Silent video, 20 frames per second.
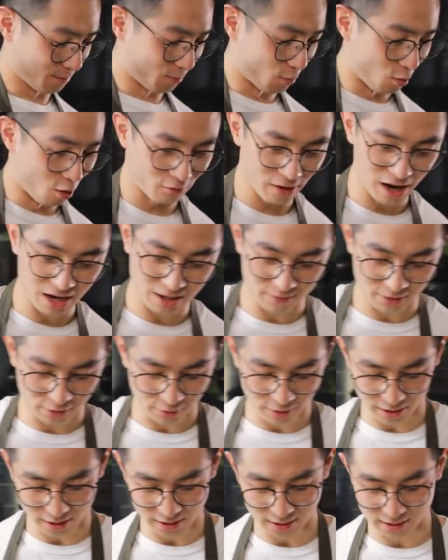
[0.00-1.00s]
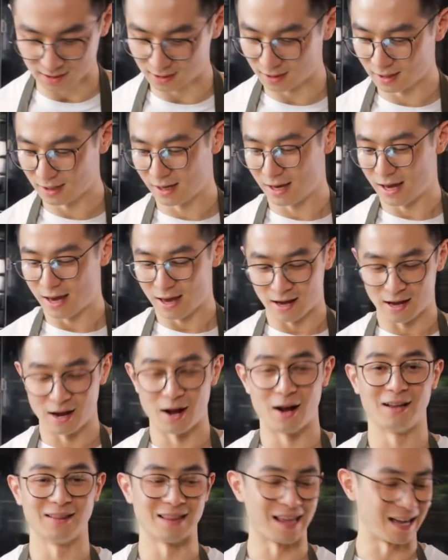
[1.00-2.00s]
more random ingredients
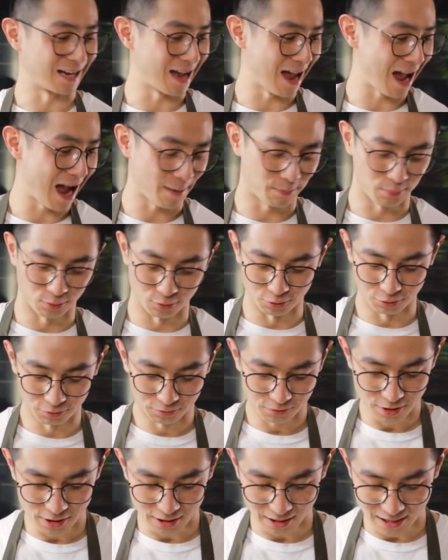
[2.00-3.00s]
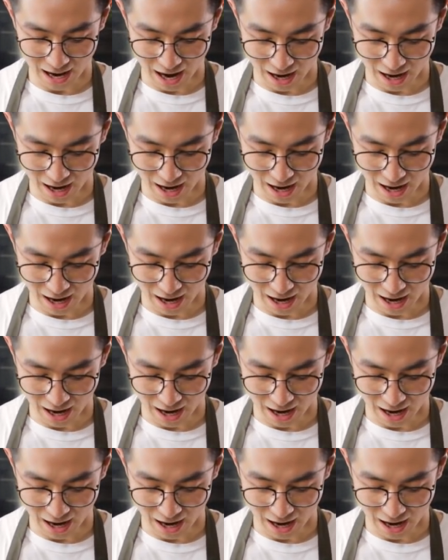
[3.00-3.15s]
like apple. You can